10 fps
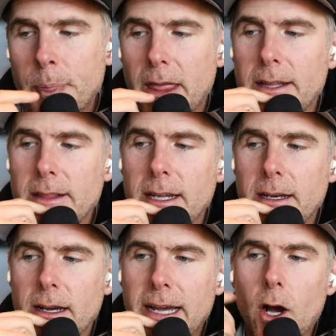And then
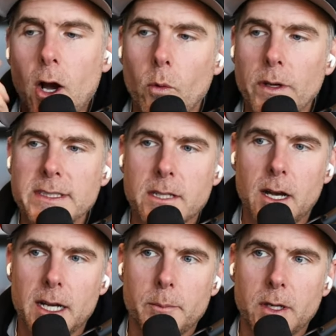I always
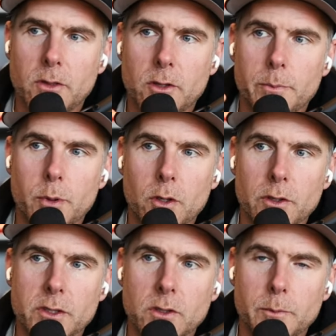talk about their
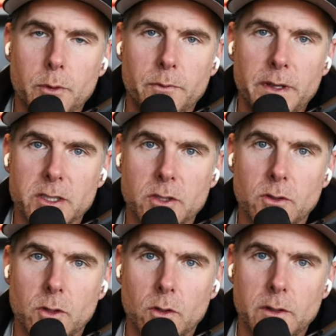personal and
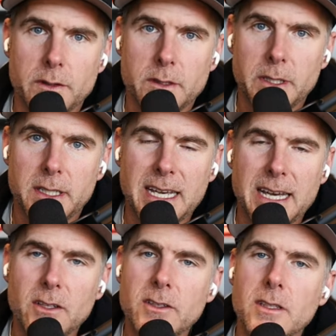professional goals, because I
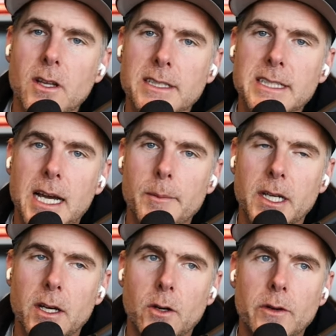learned a long time
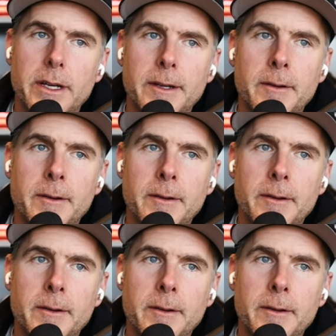ago,